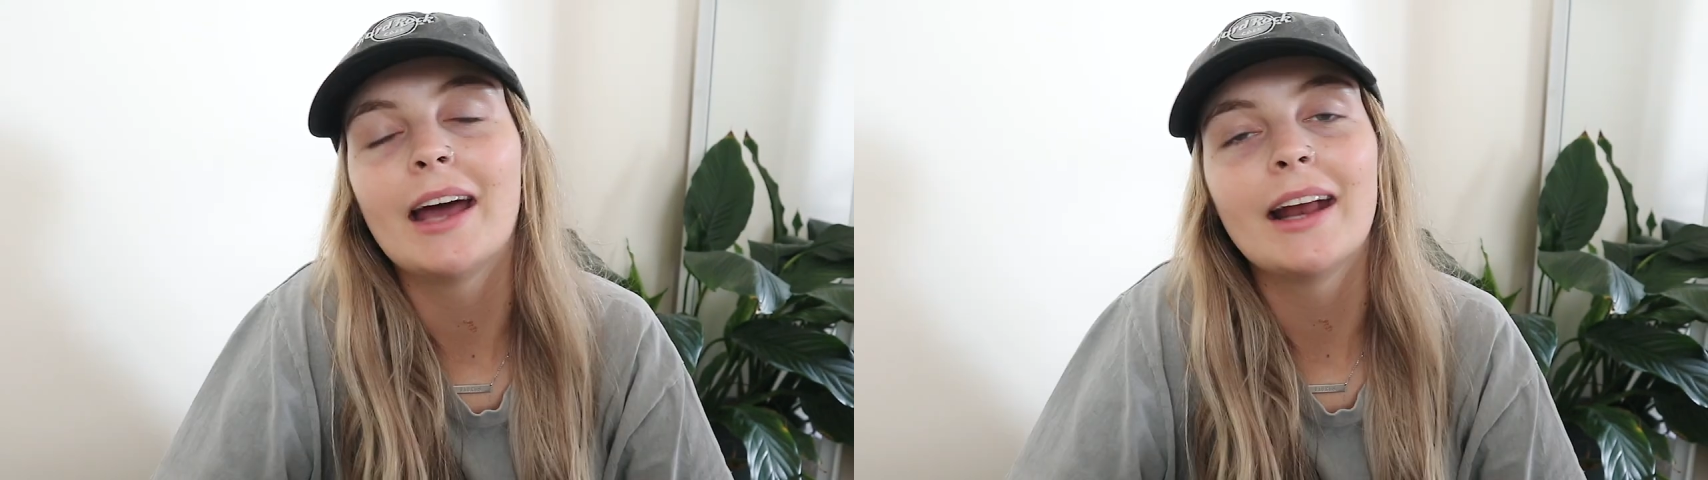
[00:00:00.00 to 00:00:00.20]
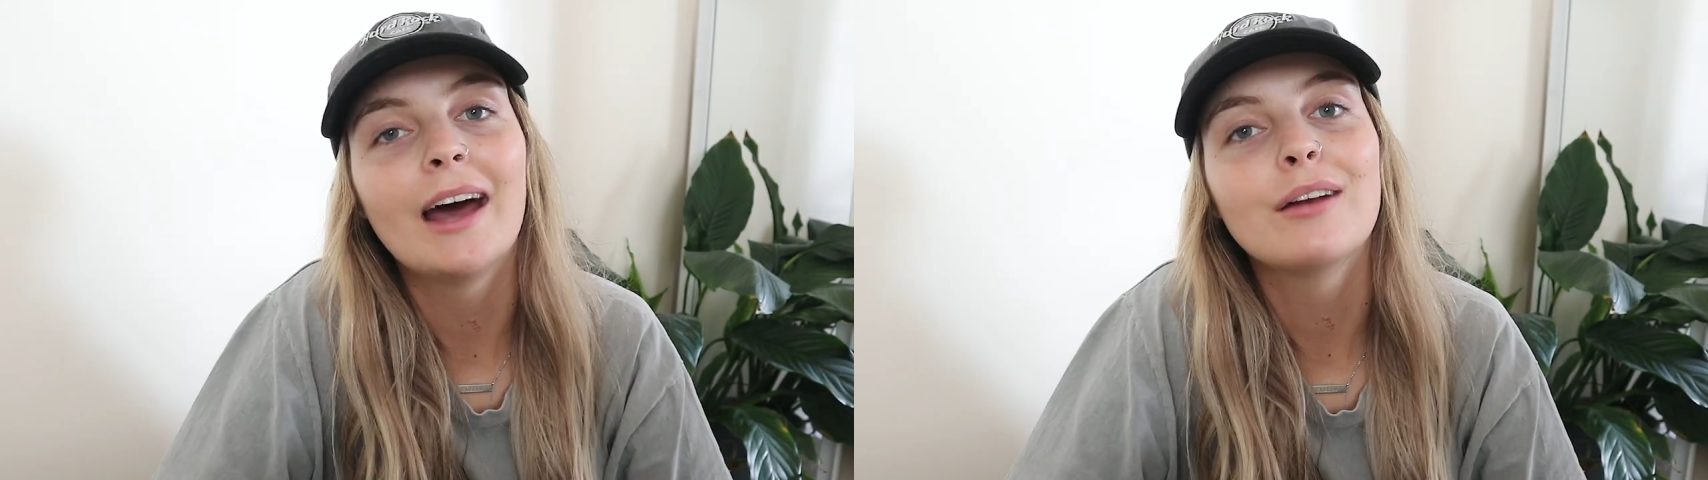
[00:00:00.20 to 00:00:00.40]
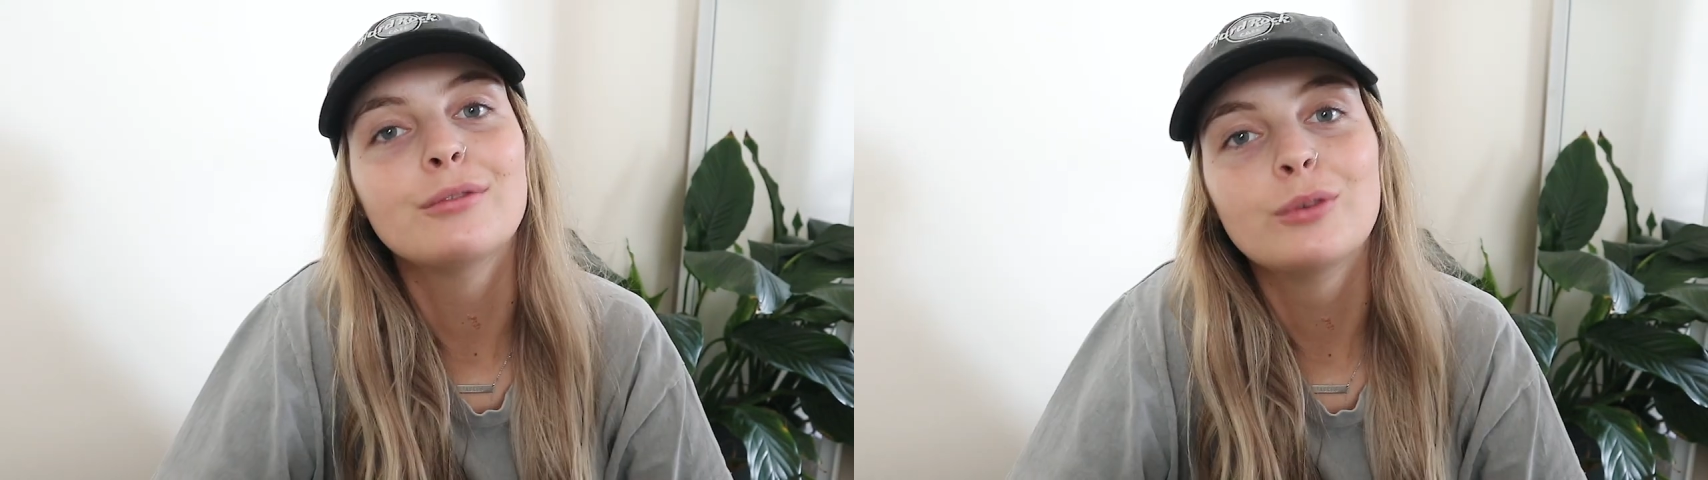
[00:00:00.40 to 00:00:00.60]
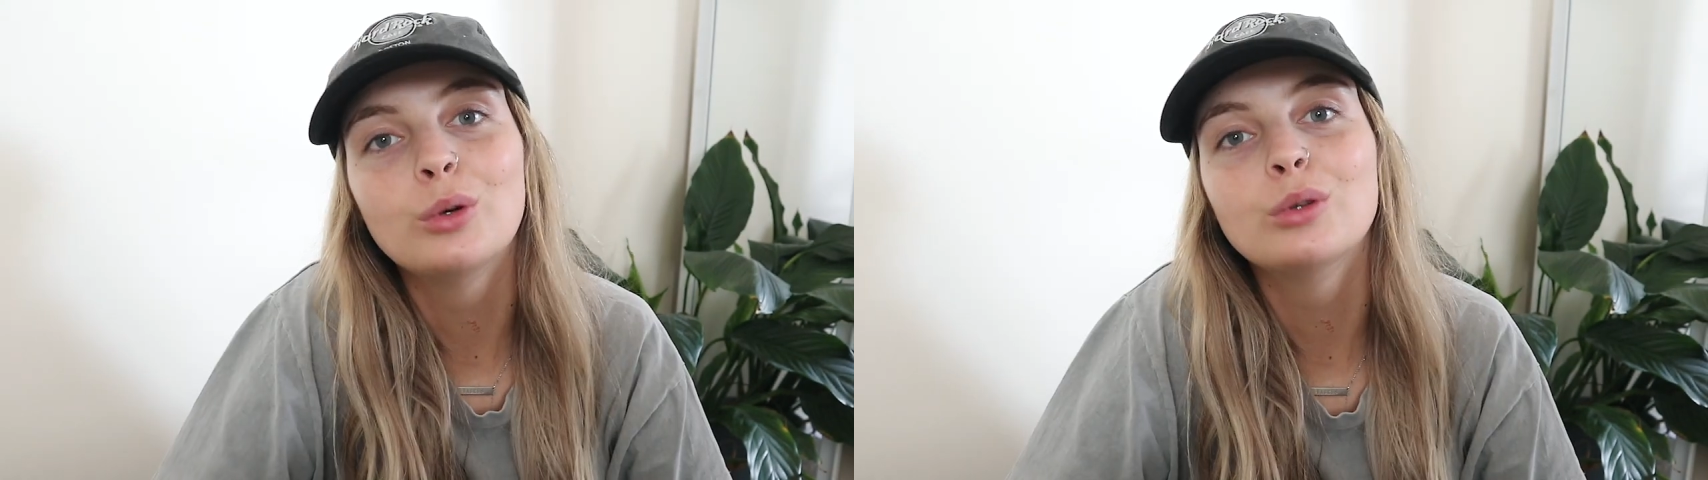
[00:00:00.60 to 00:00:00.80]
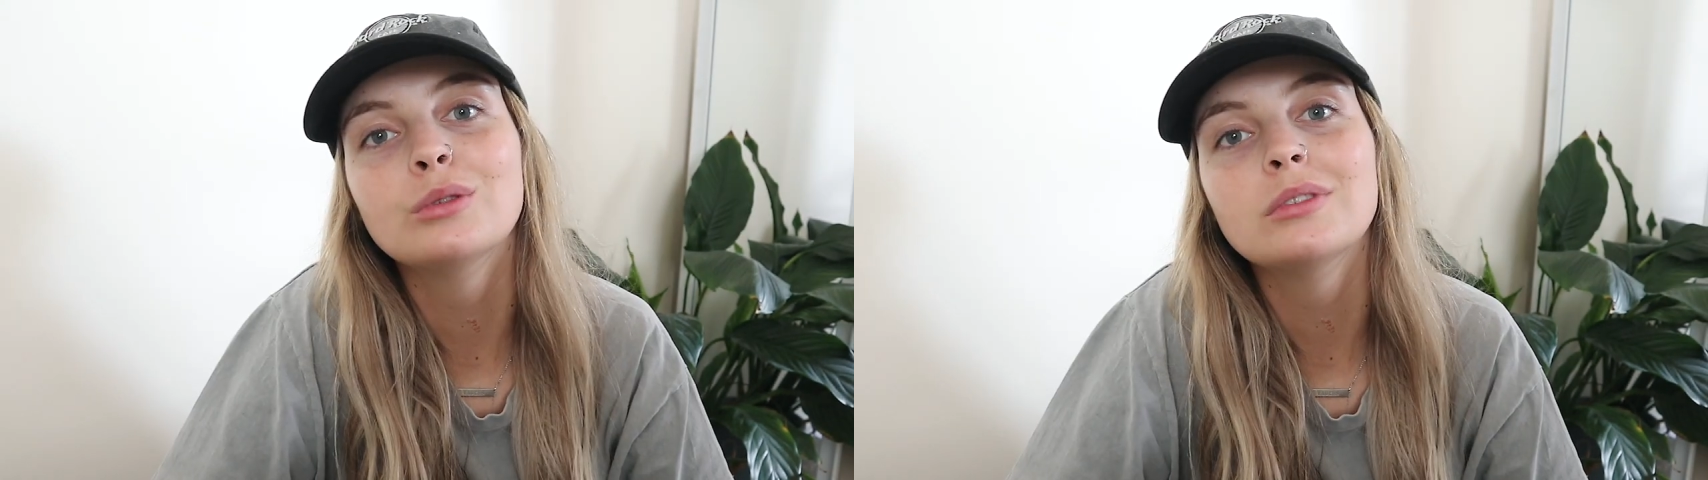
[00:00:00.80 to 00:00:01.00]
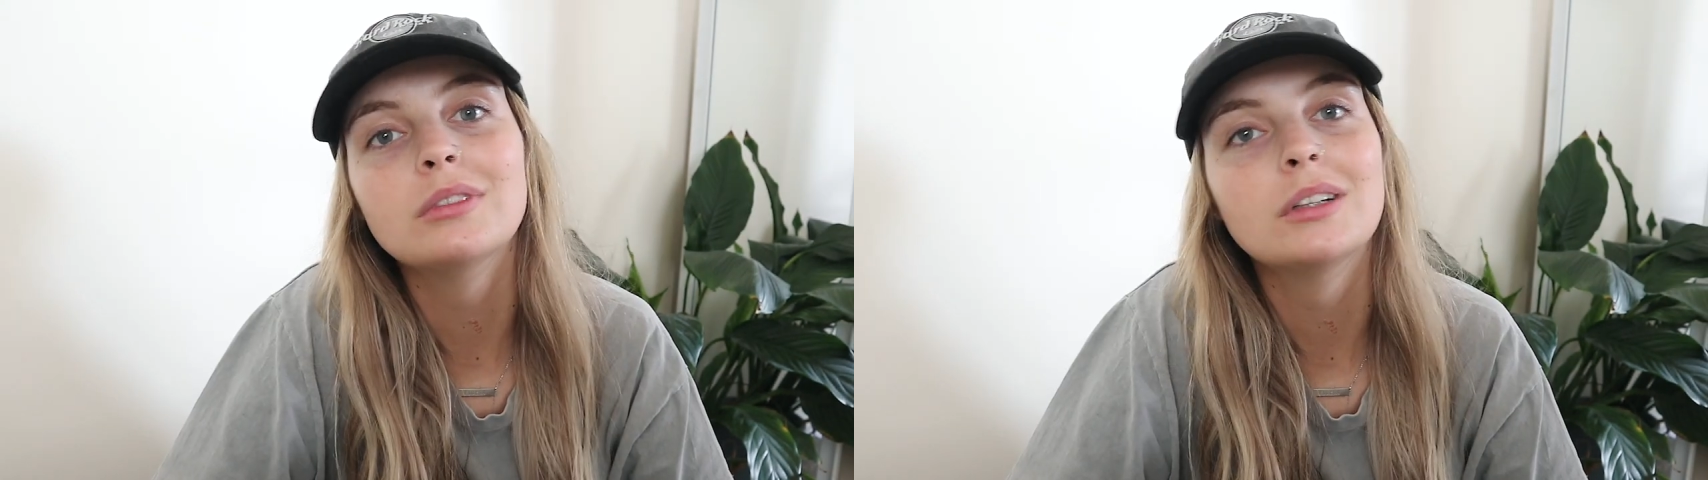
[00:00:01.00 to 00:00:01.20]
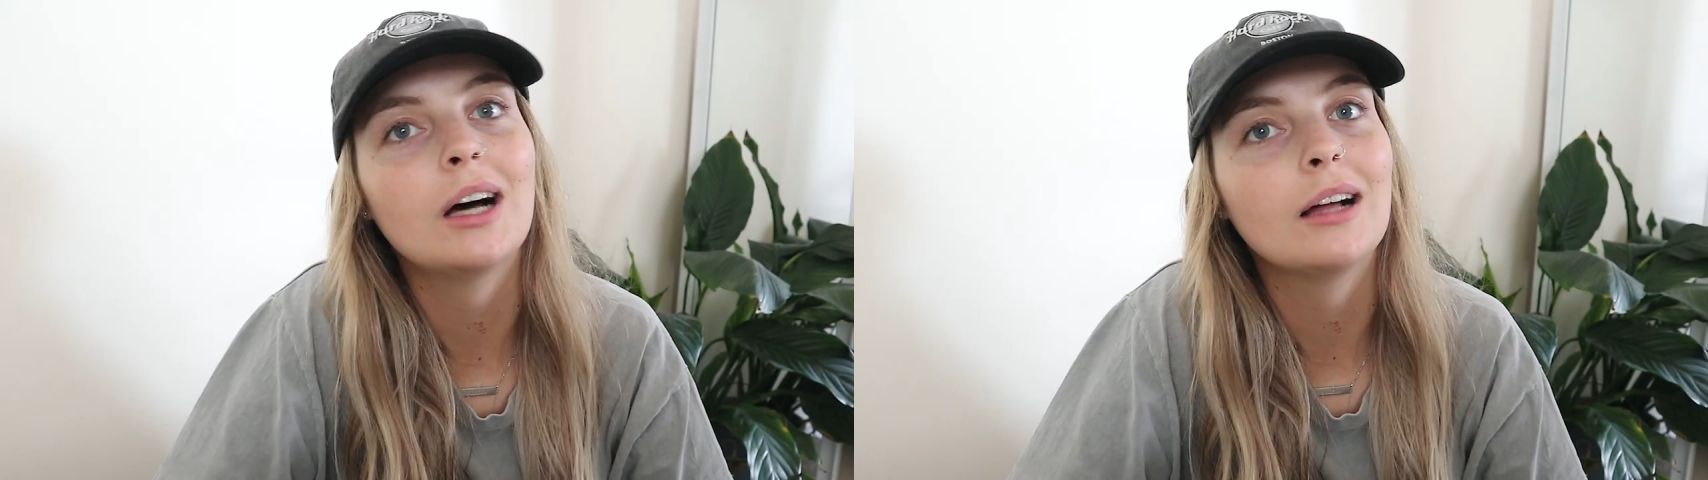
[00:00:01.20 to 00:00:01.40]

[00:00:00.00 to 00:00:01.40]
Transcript: and I had a full